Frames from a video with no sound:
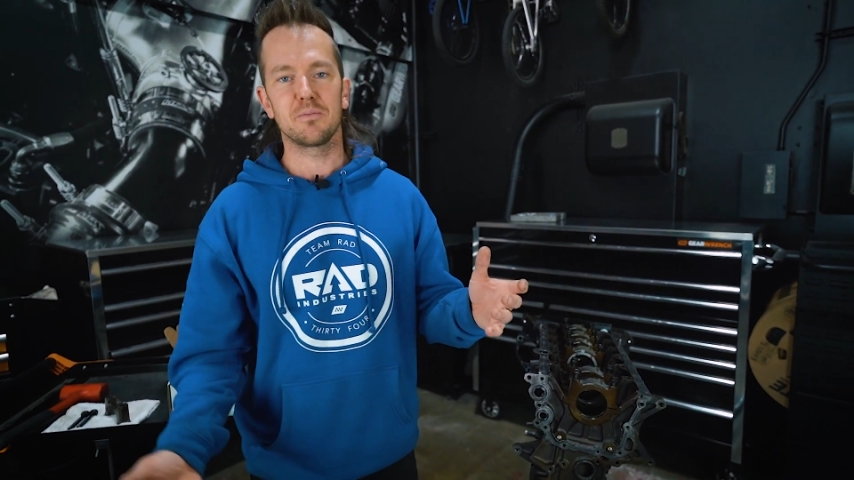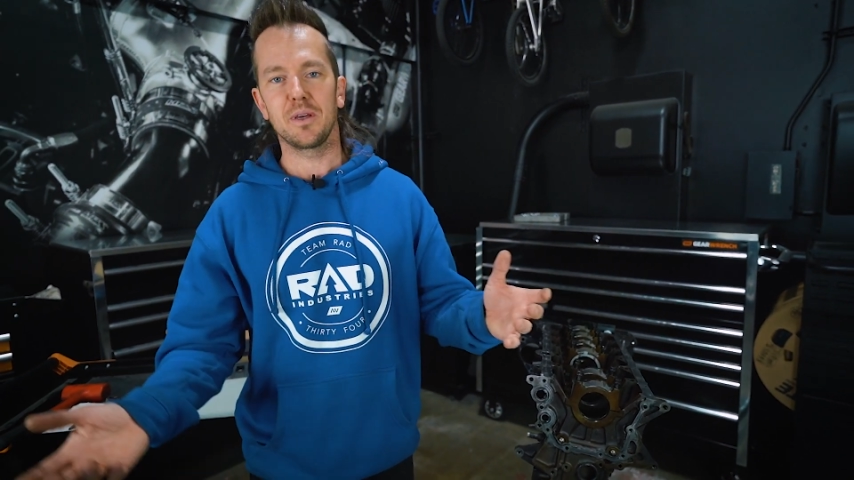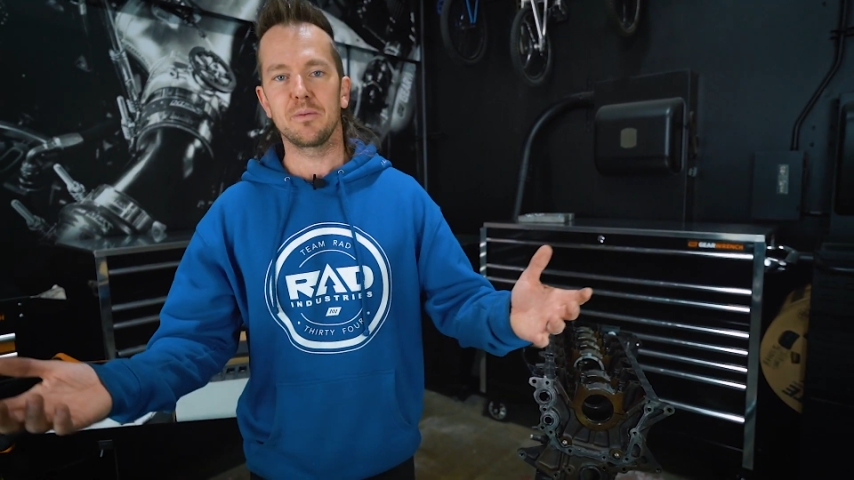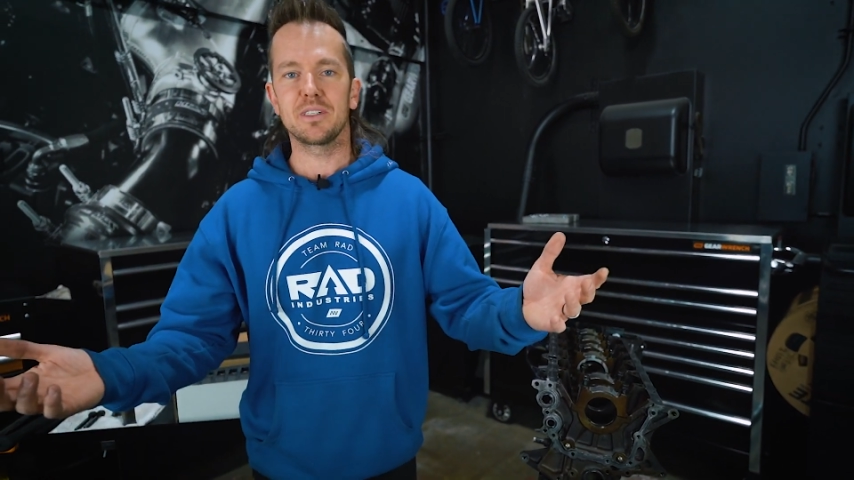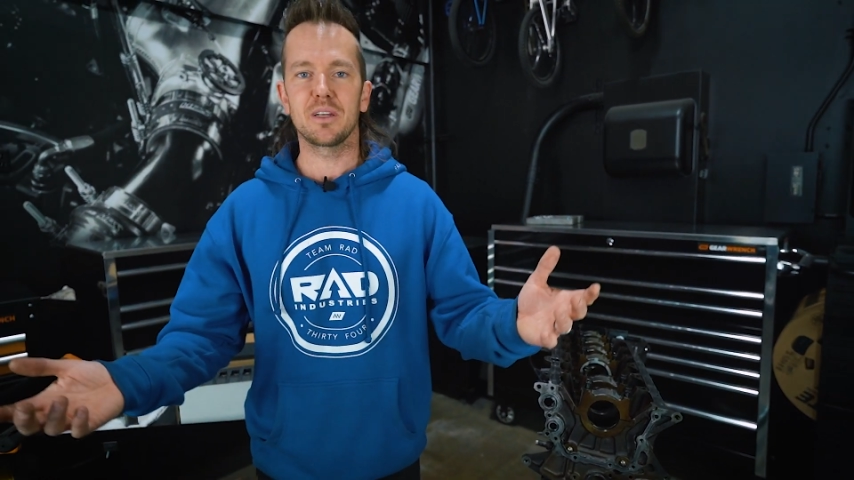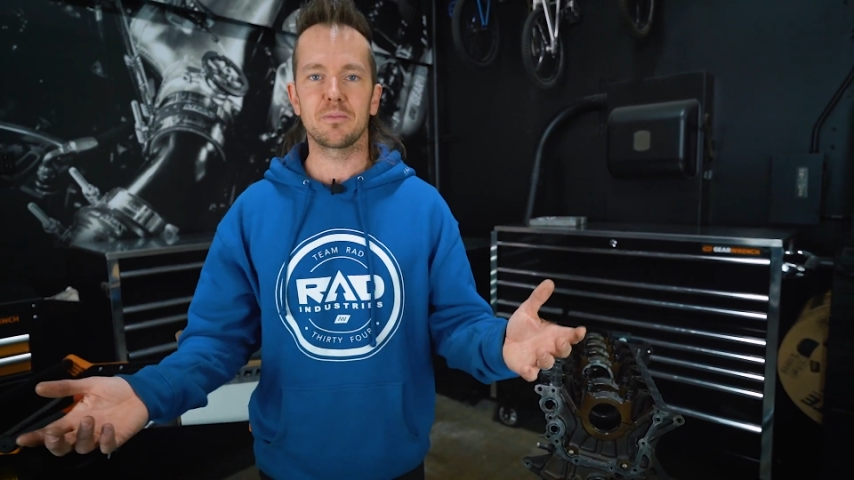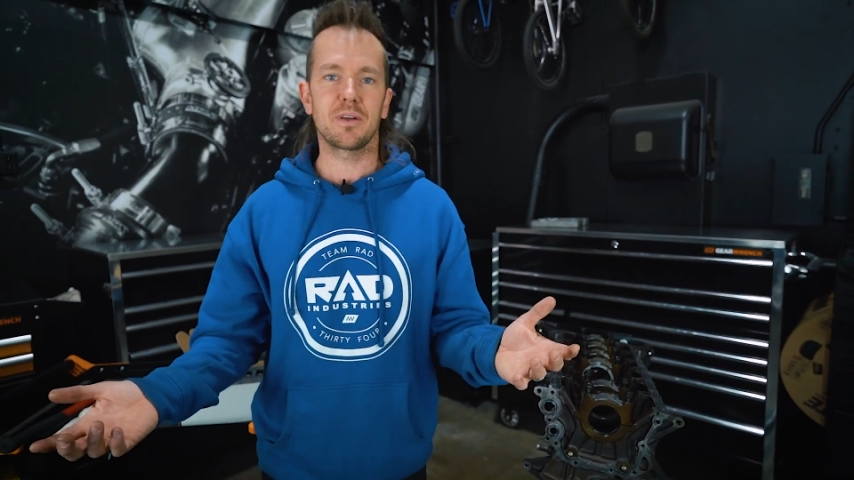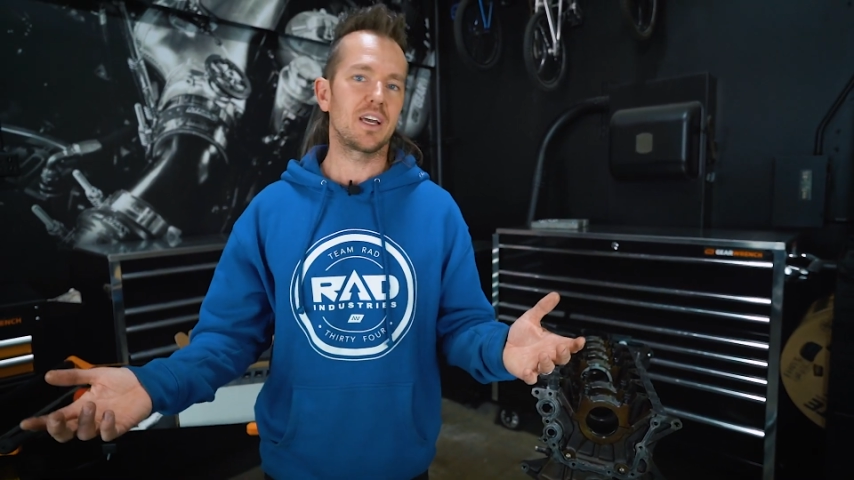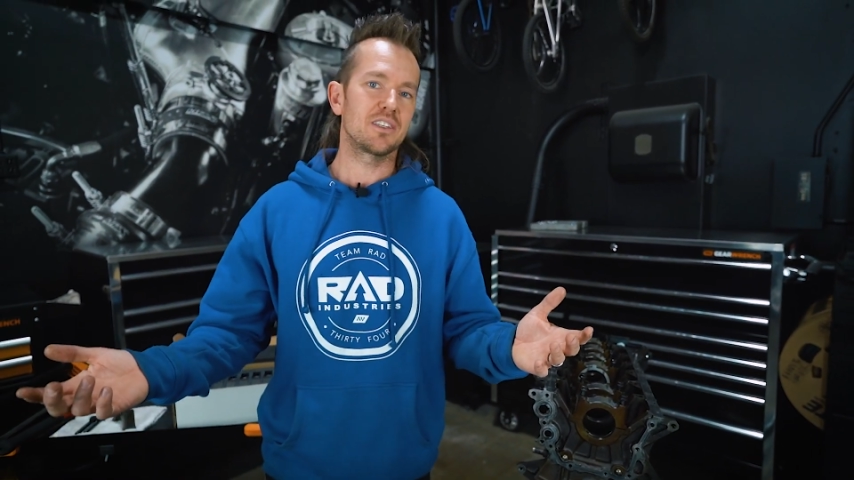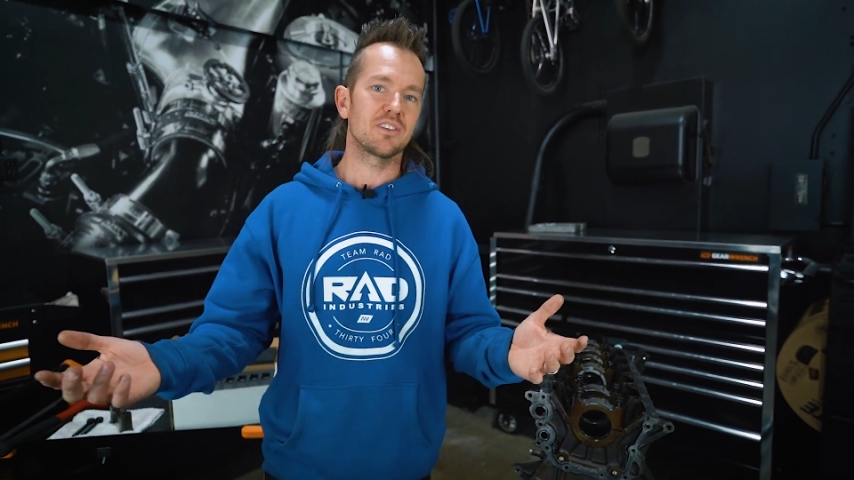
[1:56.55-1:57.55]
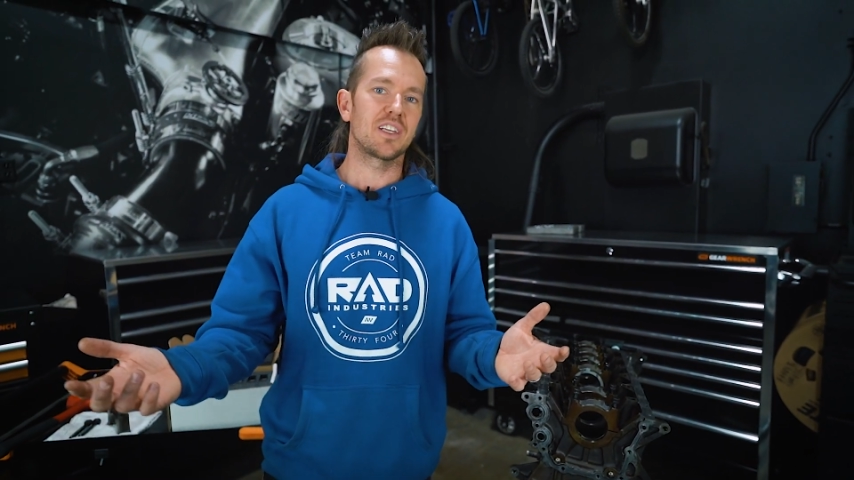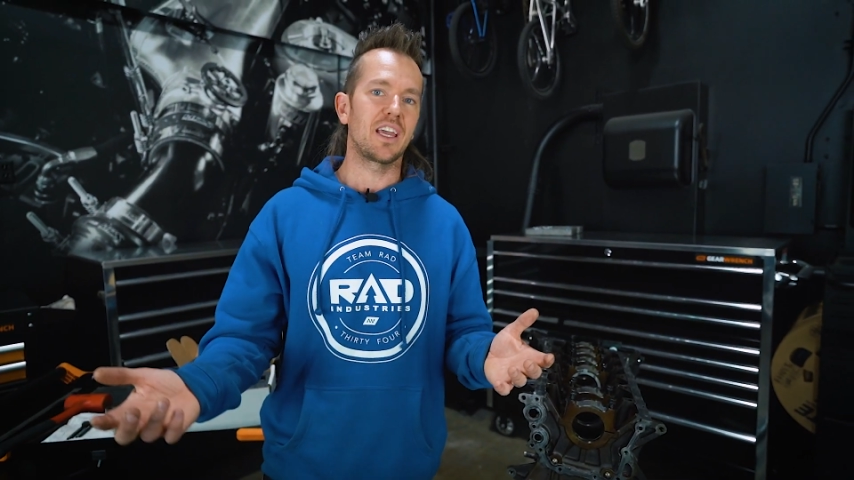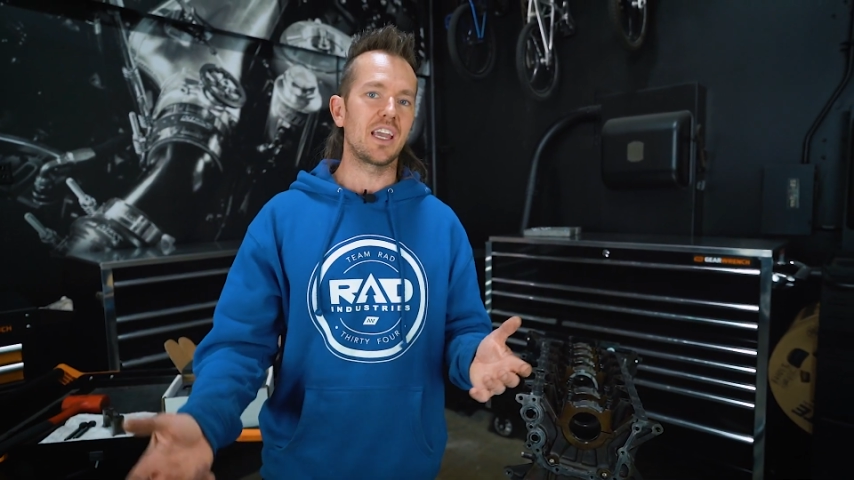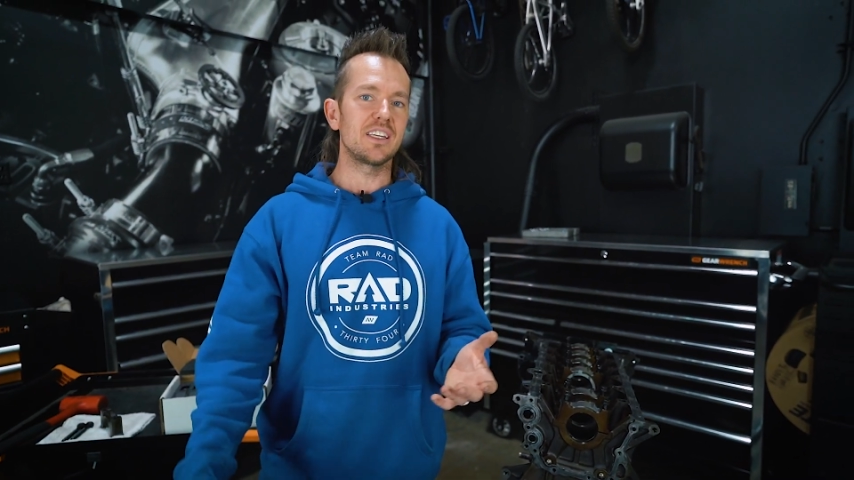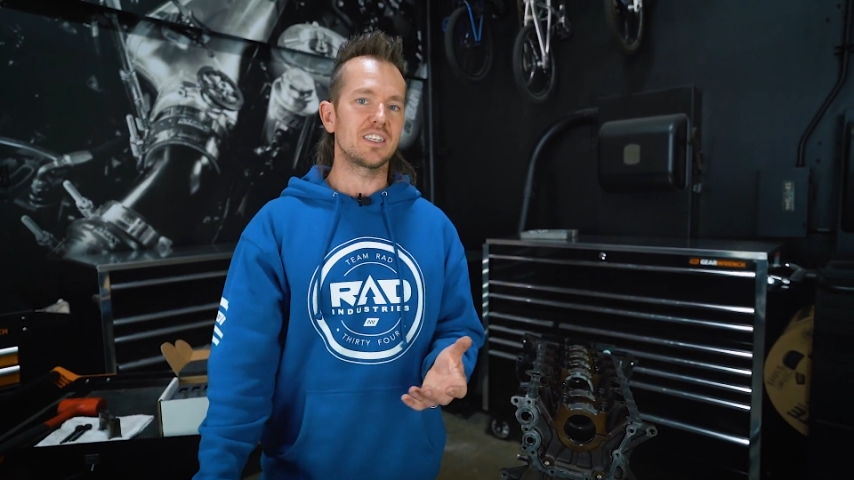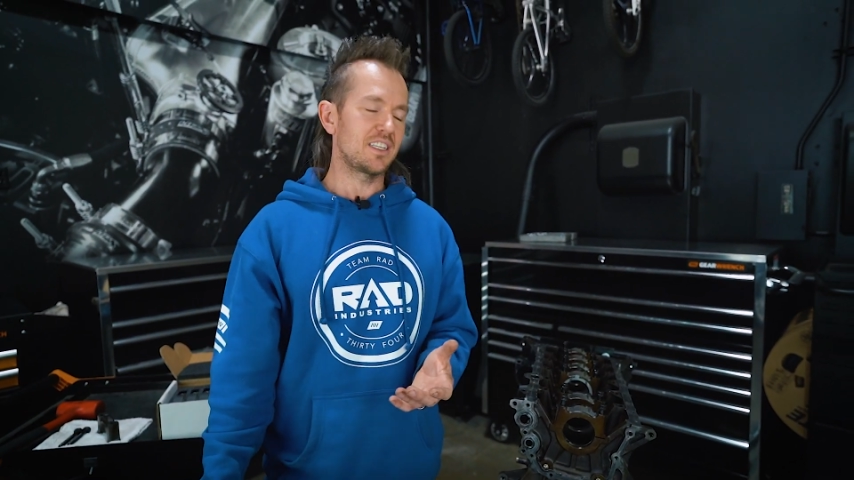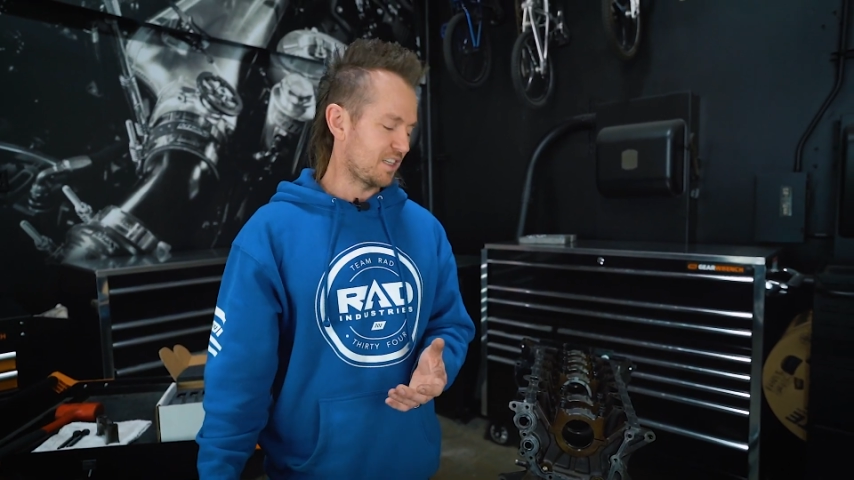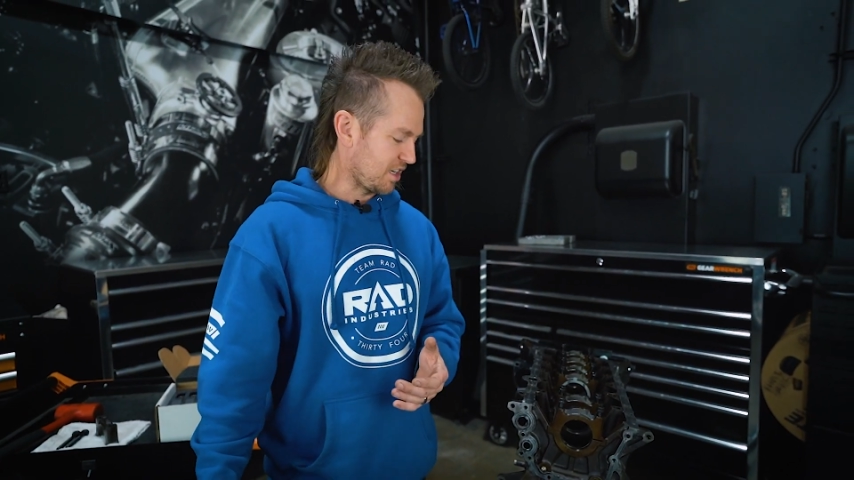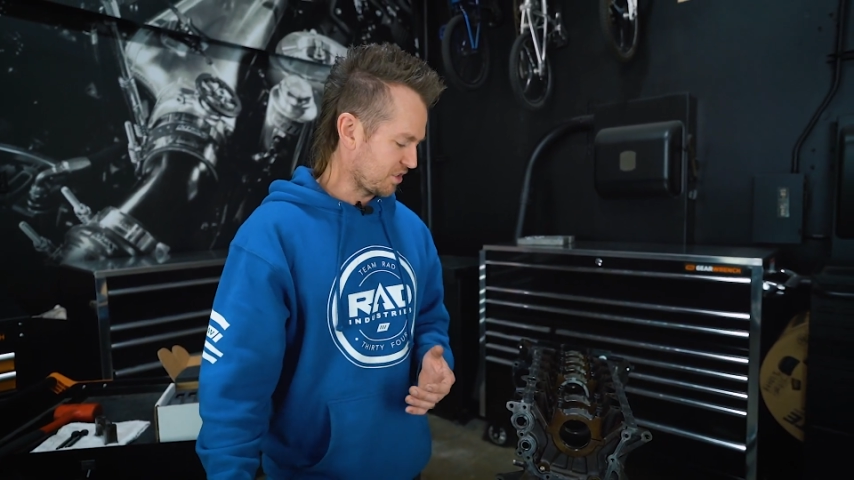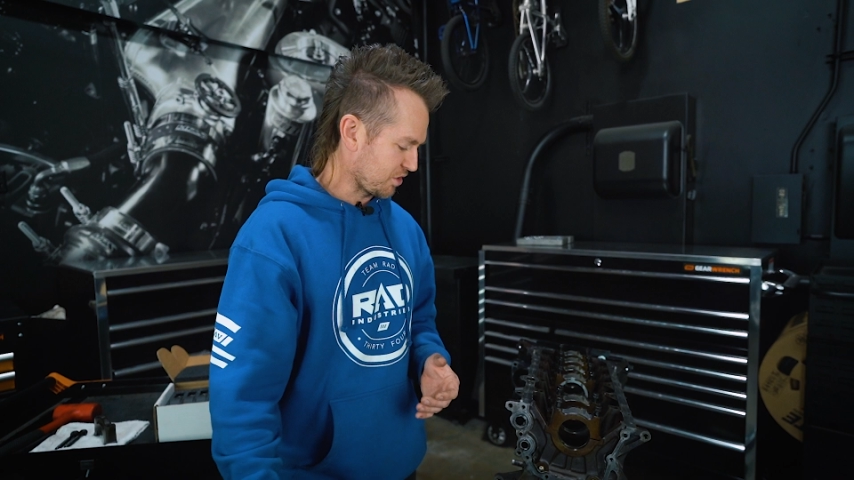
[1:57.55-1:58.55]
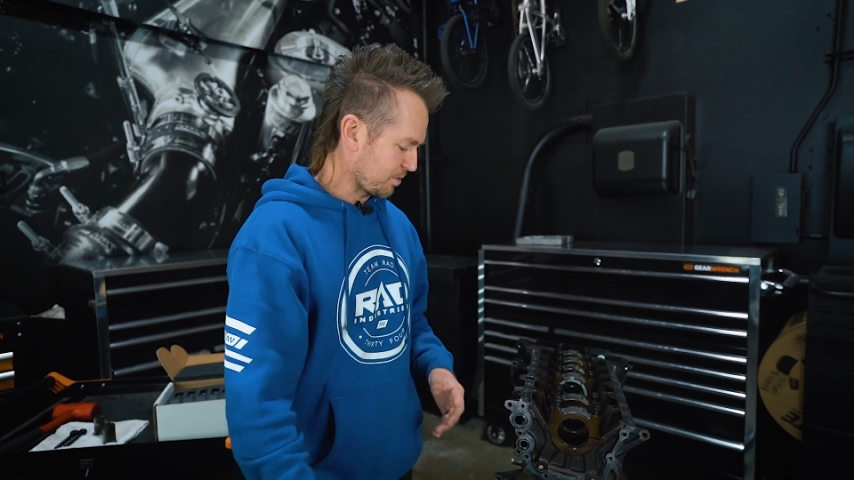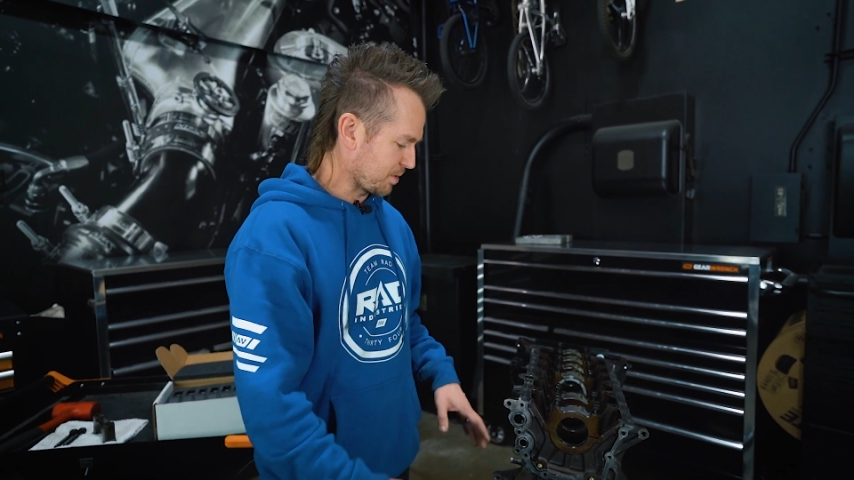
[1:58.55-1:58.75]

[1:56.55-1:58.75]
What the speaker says: Maybe some guys will say 1800,